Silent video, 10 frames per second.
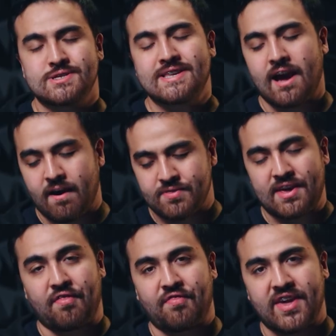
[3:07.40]
see how they
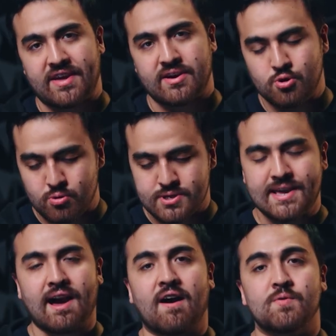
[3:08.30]
think, you'll see
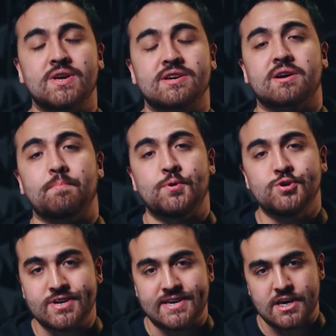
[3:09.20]
how they
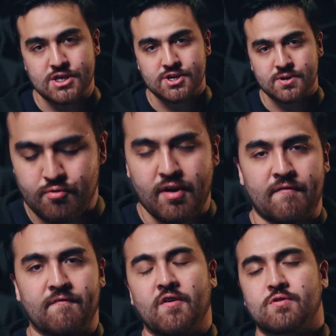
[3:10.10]
communicate. Do they
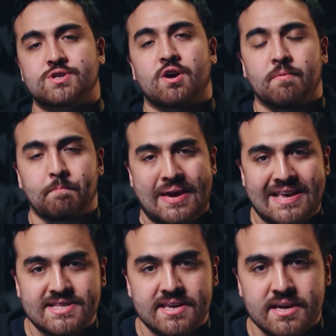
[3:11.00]
focus on
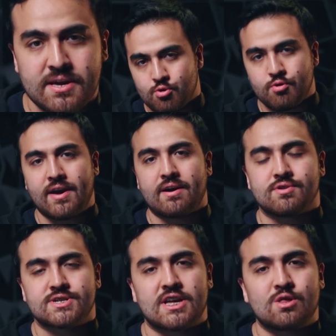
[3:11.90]
pacing? Do they
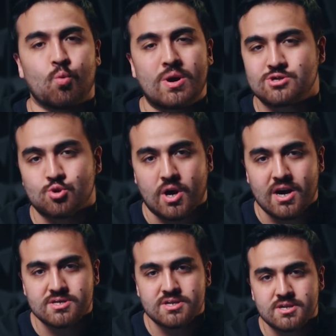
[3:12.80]
understand when to
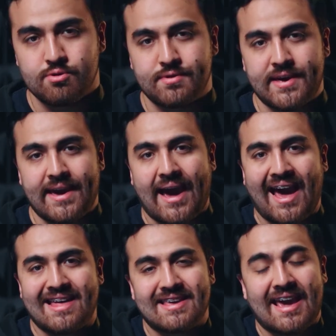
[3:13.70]
cut? Do they
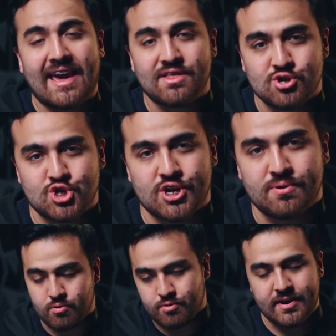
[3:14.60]
add energy?
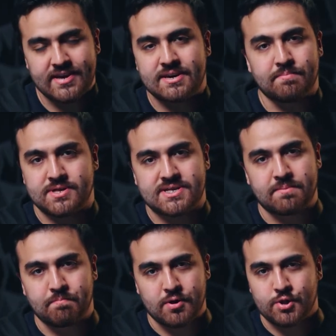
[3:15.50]
Or do they keep it
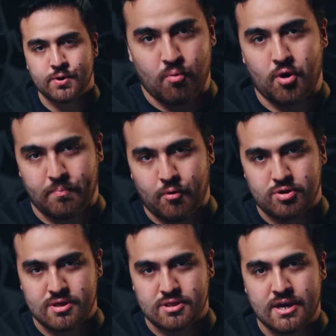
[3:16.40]
simple? More
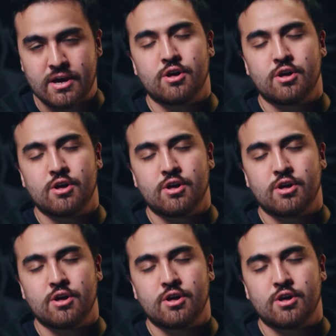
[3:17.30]
importantly,